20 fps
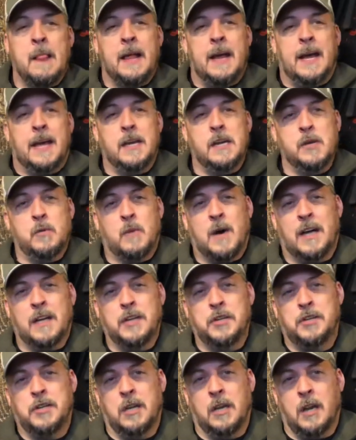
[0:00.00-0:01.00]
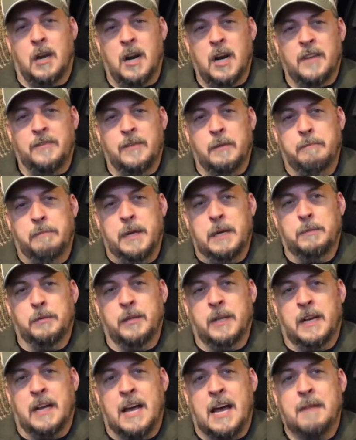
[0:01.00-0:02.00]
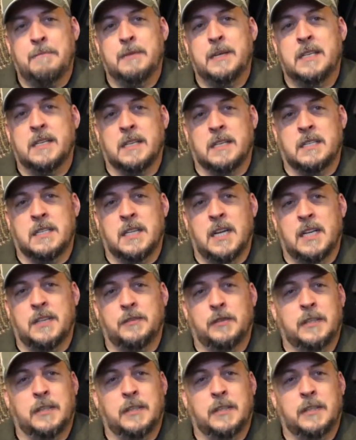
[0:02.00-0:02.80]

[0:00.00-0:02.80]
And while you should learn from people that have been successful,